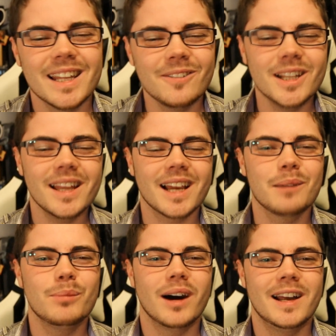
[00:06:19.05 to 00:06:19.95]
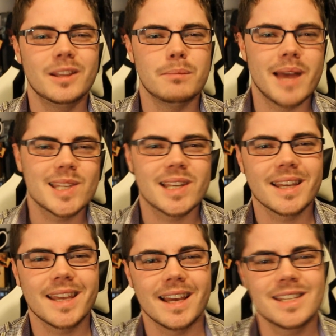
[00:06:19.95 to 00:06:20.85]
And then when you like combine the
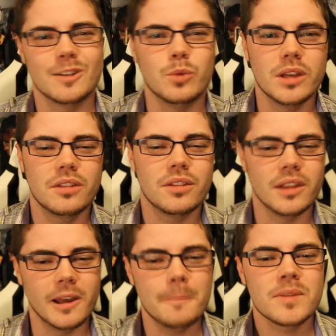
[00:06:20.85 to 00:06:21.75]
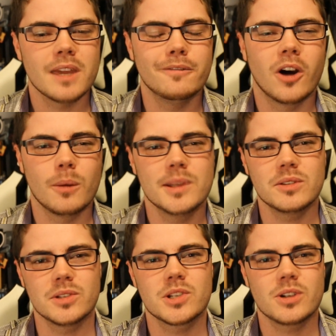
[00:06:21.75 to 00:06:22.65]
Massacre Counter with the
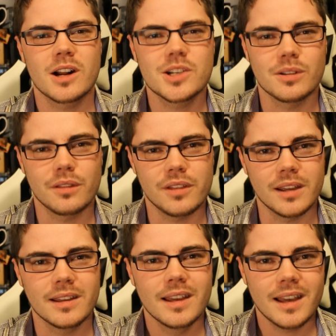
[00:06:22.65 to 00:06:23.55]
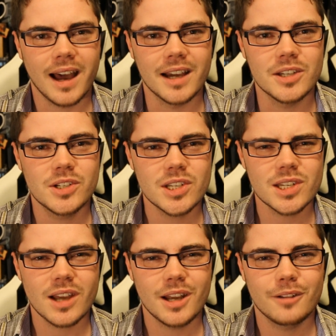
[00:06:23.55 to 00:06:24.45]
environmental destruction thing, you
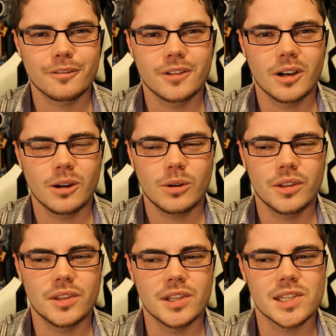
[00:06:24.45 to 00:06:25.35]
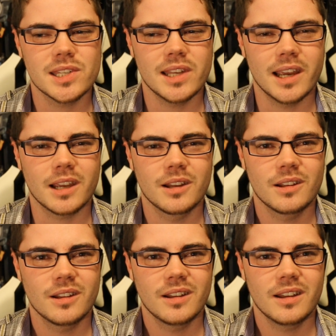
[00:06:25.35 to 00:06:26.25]
just kind of go on this, like,
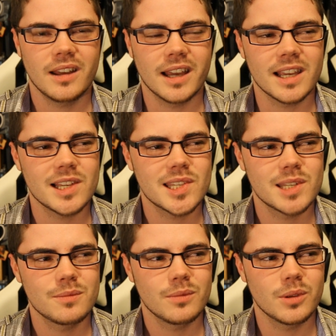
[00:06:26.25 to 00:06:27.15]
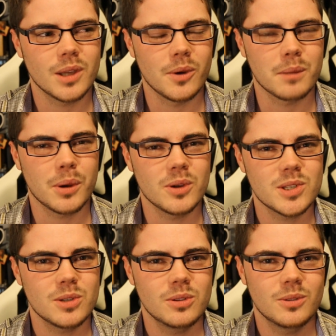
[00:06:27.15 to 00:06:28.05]
I guess going
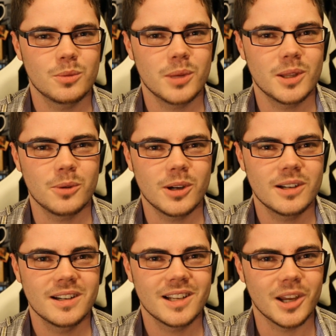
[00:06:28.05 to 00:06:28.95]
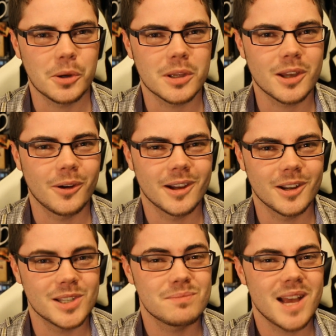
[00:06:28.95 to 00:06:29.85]
postal would be the word, going
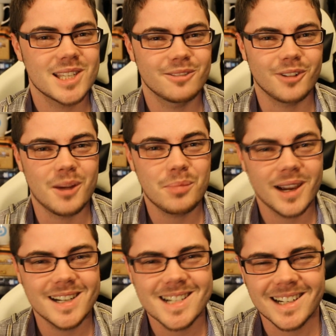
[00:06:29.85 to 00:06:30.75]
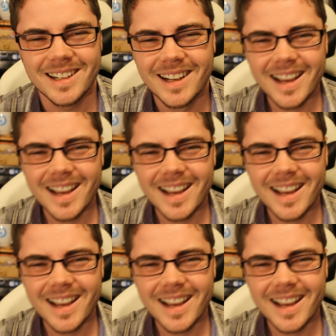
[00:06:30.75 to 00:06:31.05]
on this massive rampage.